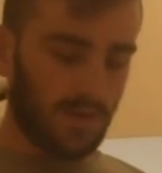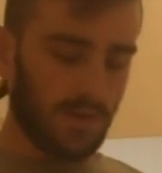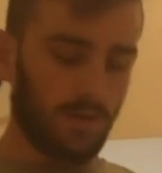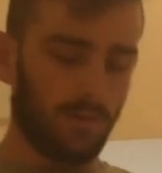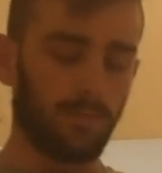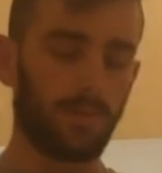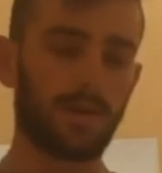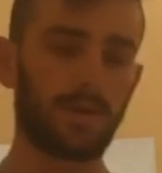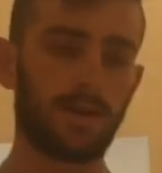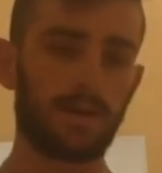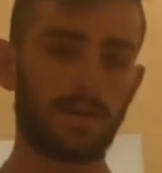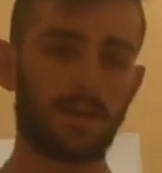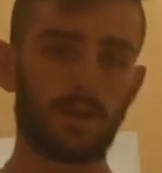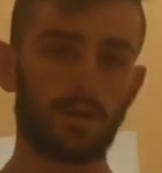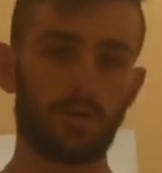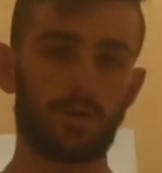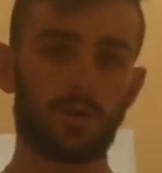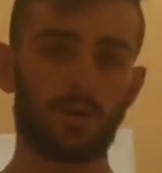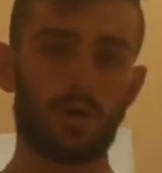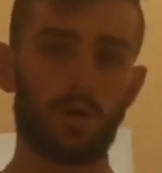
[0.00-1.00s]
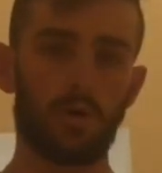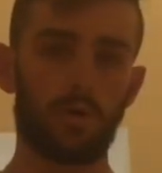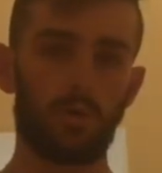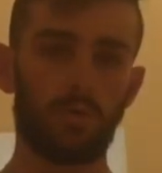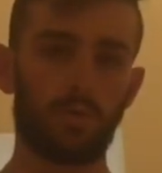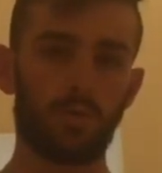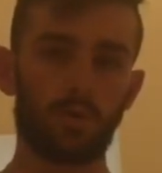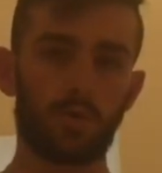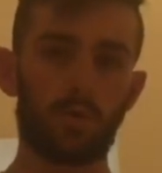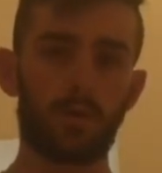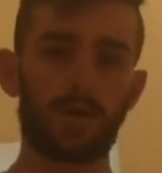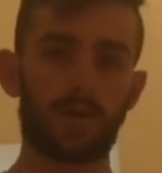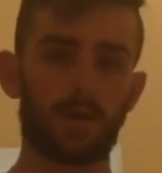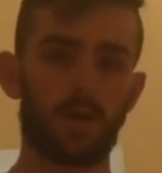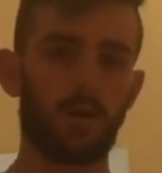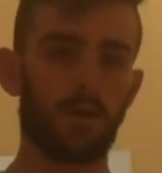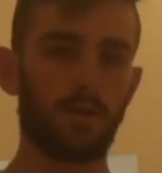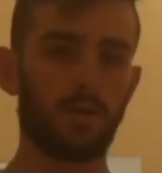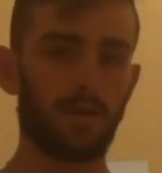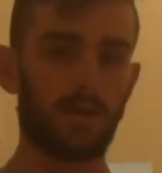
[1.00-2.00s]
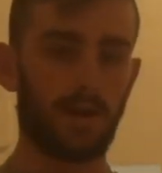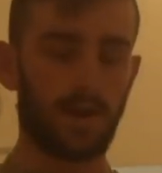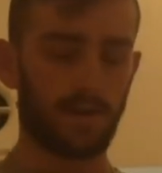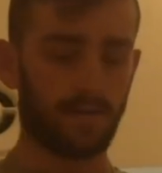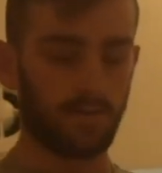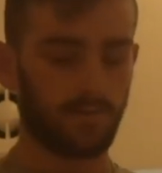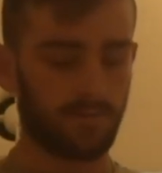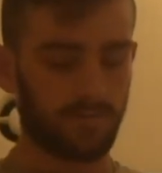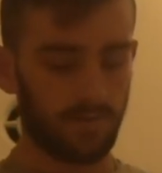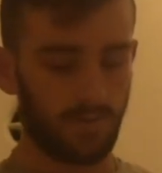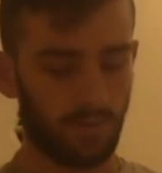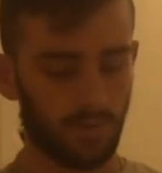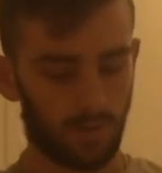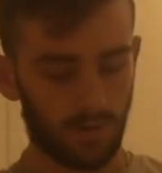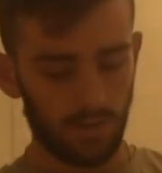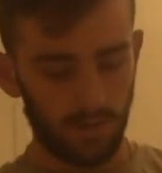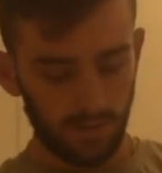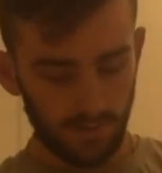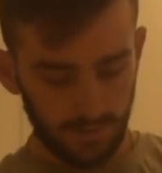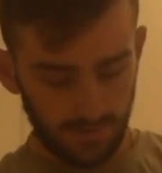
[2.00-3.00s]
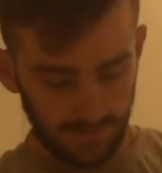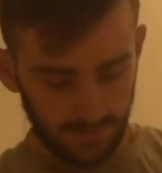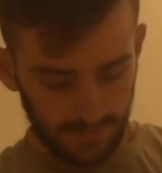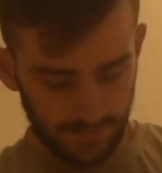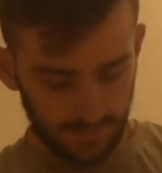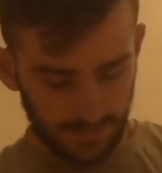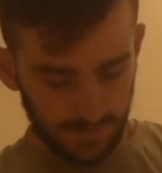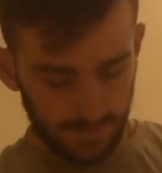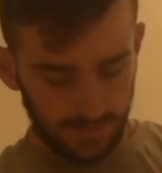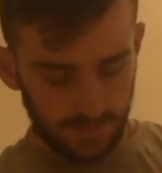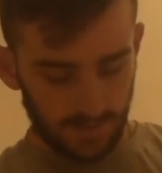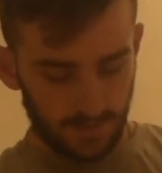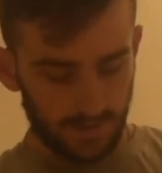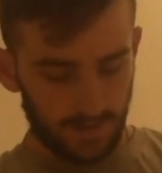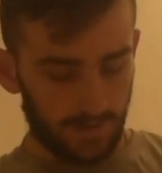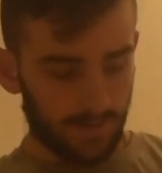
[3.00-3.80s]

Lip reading: meaning that you can go quicker and for longer. So yeah,